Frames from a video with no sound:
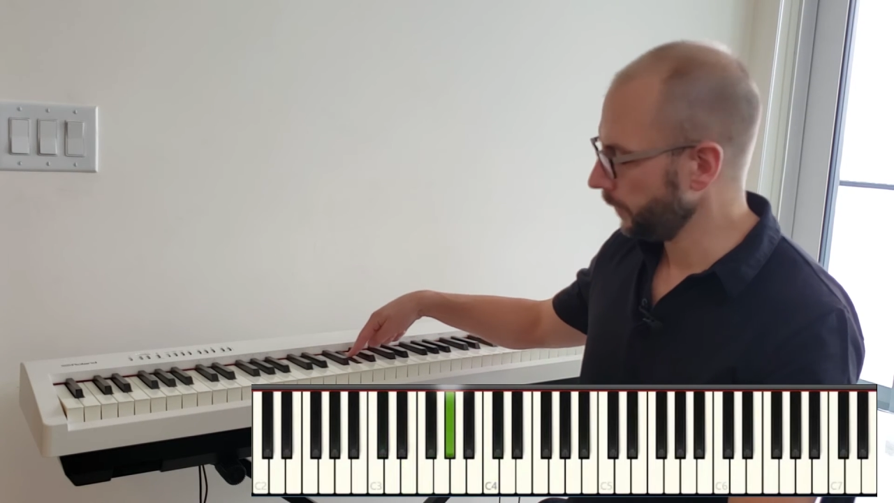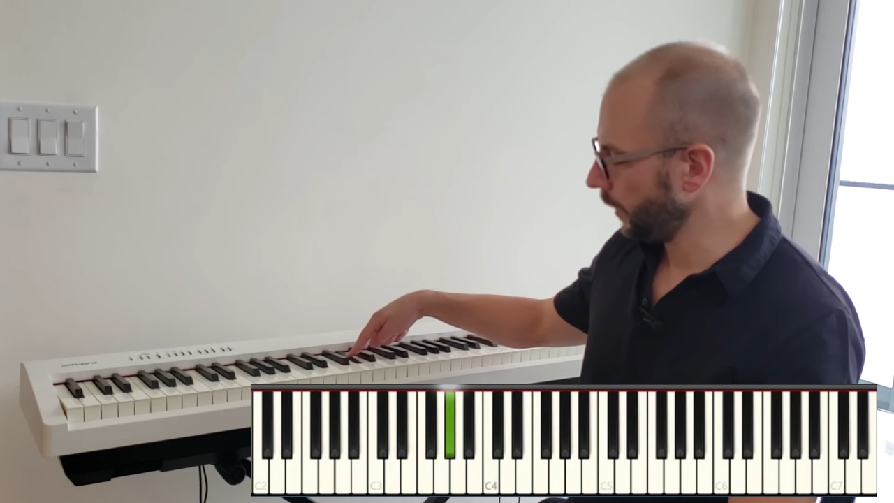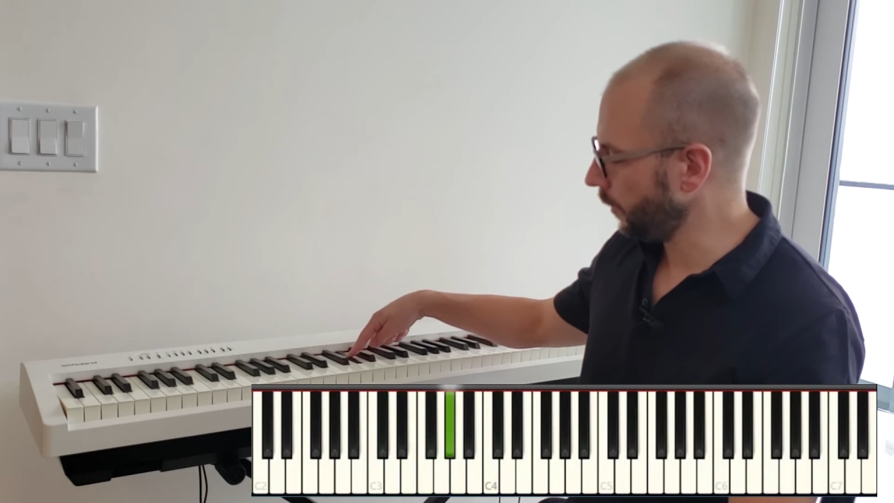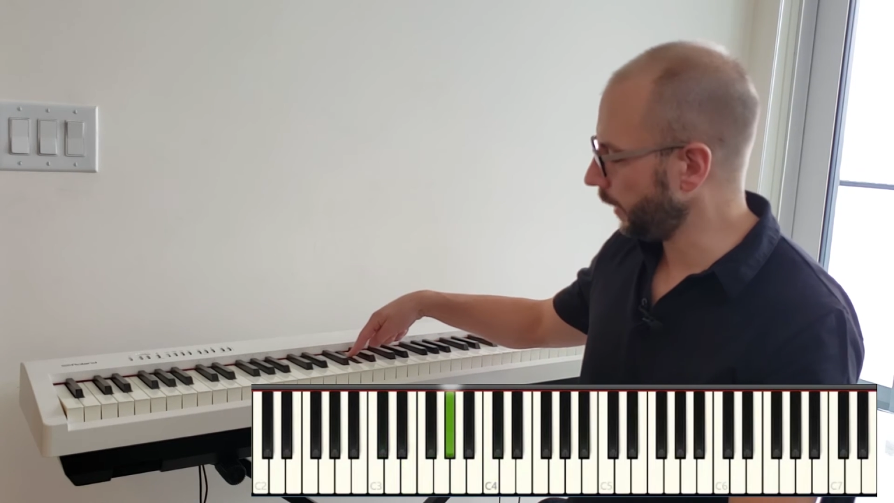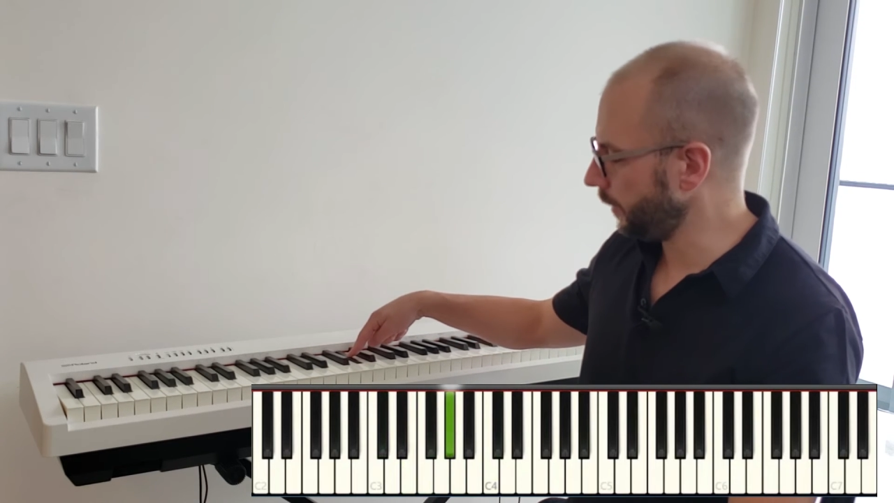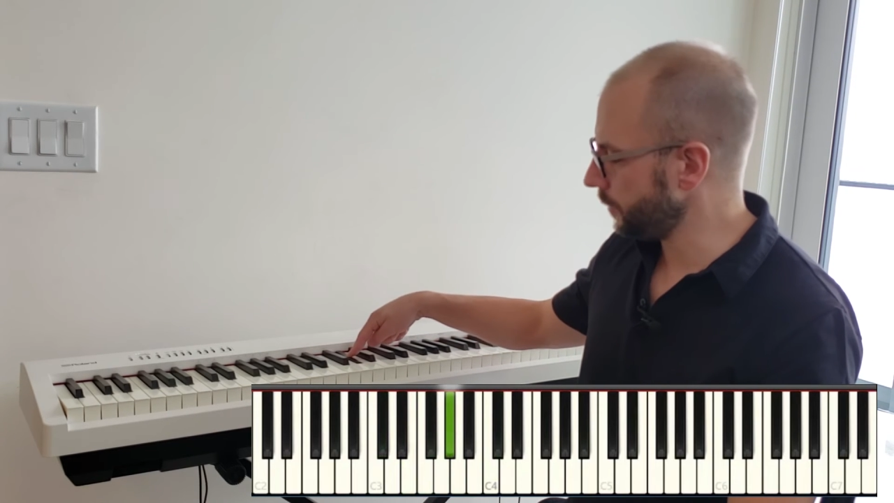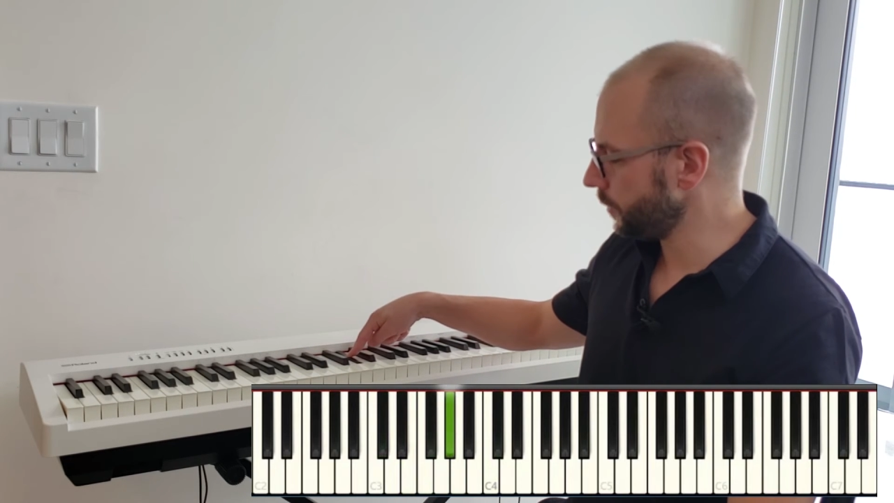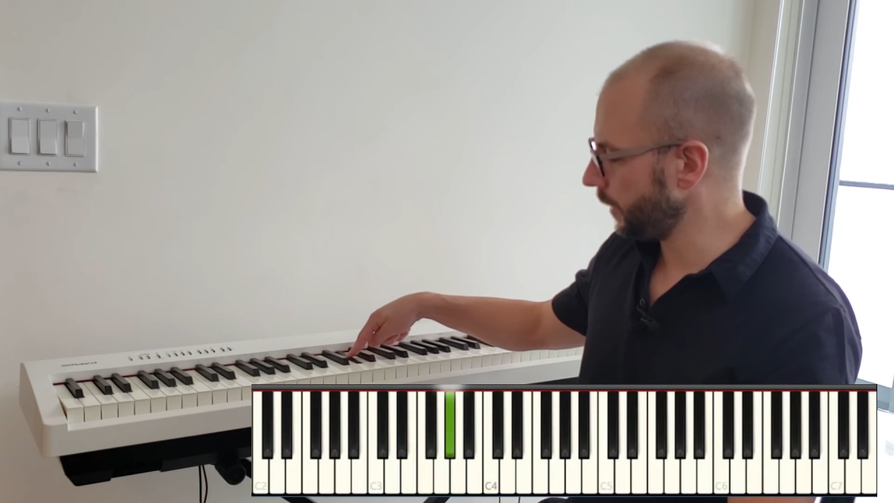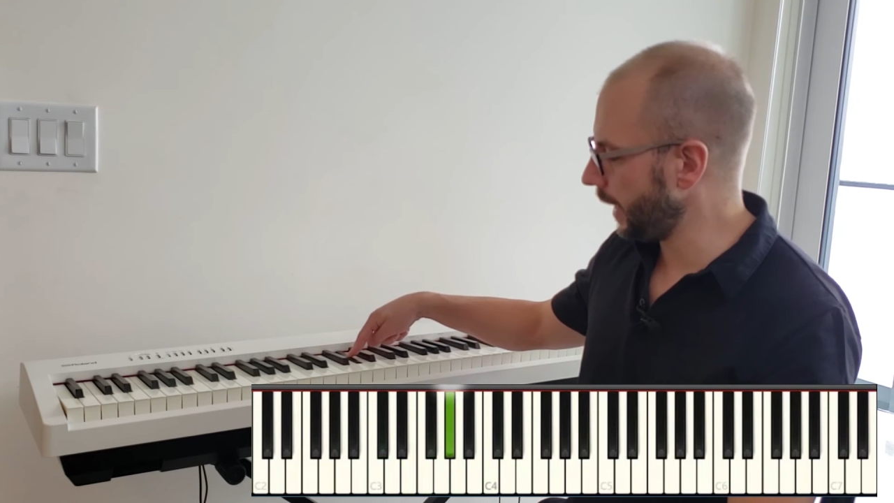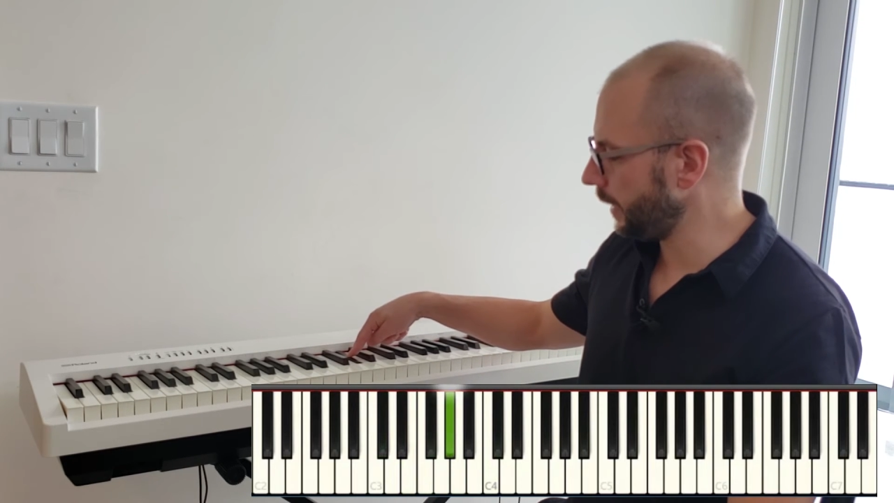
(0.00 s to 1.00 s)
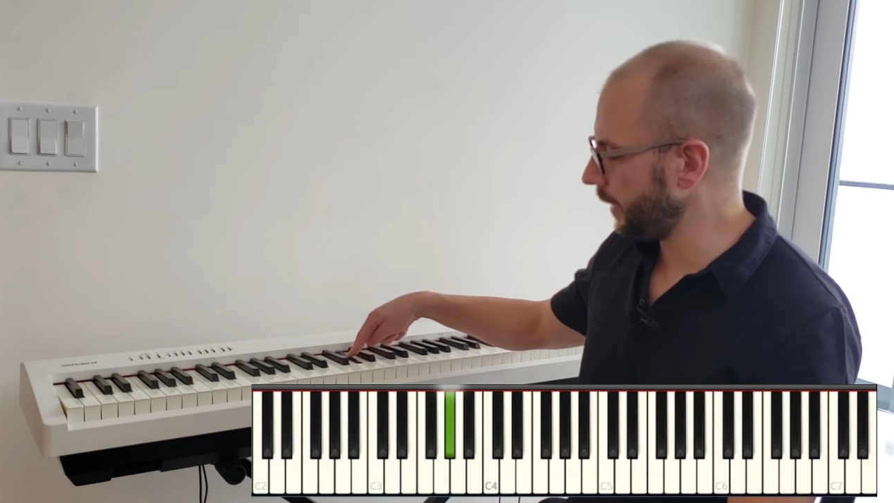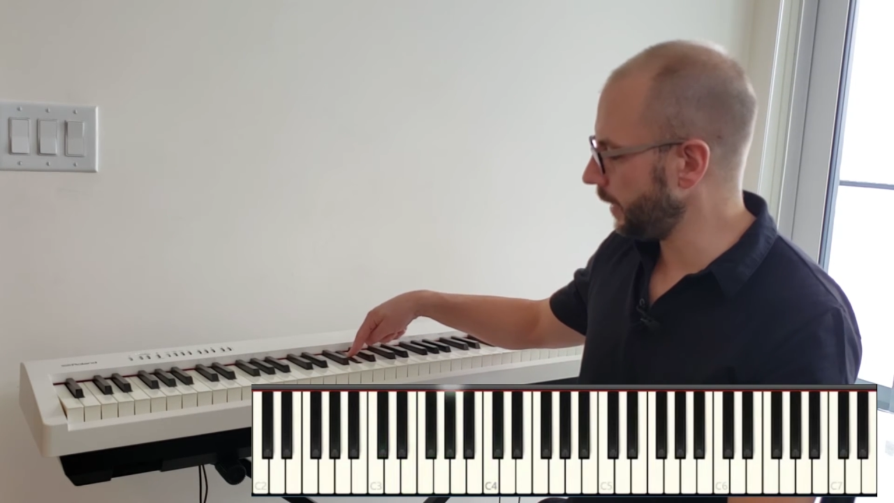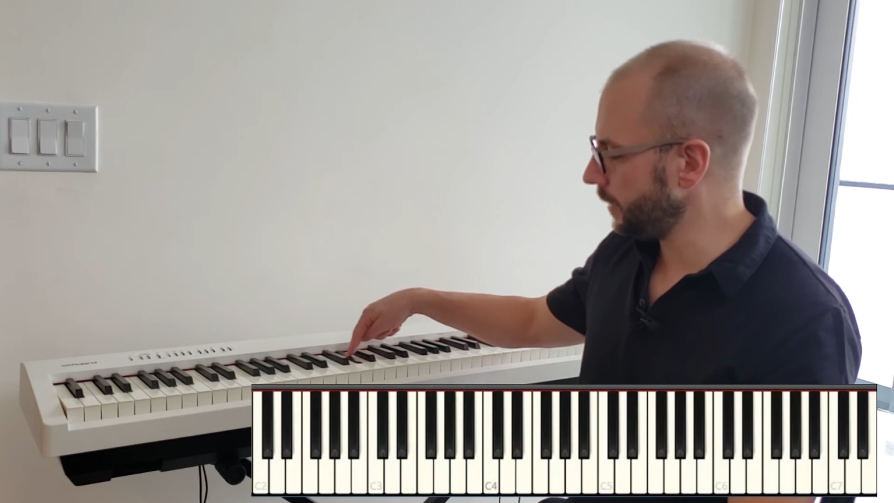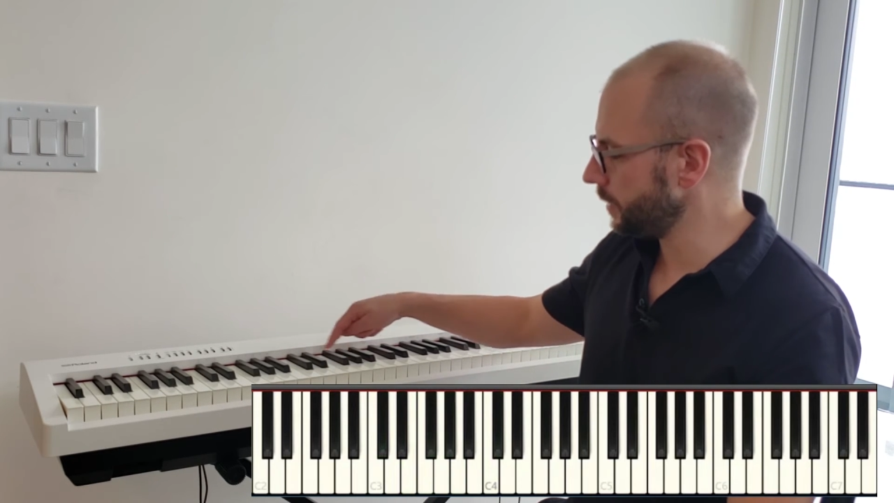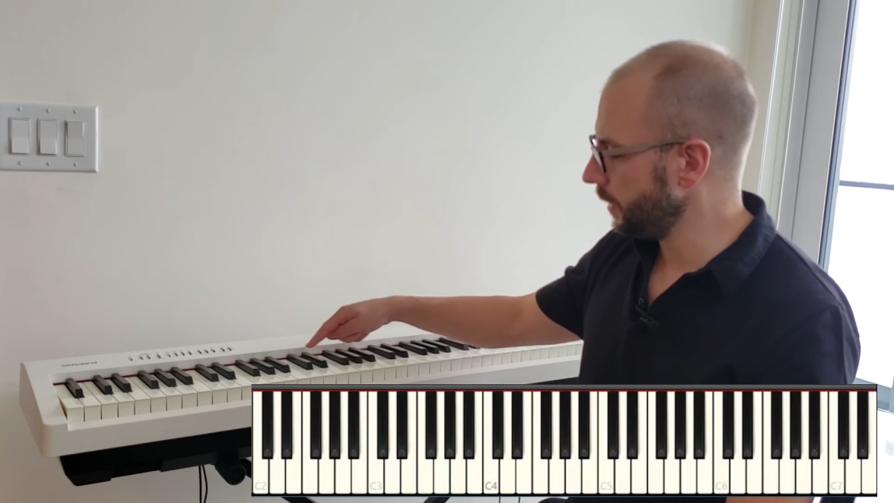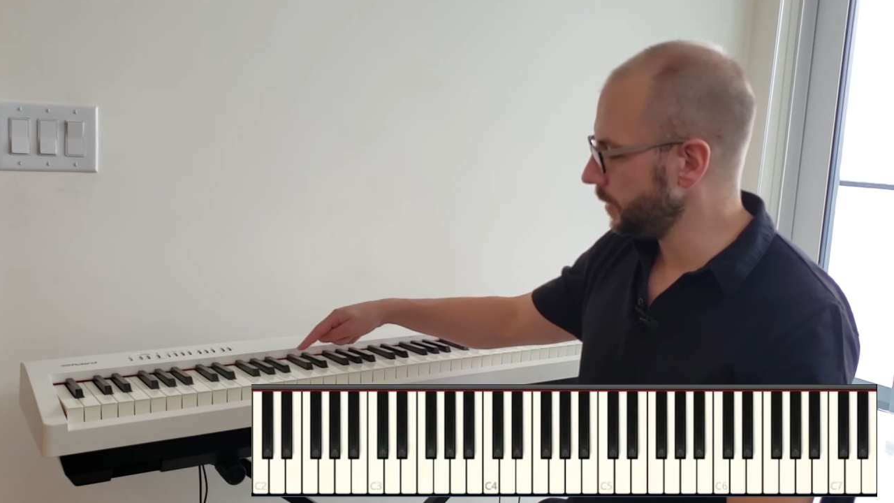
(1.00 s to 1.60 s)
Okay, so that is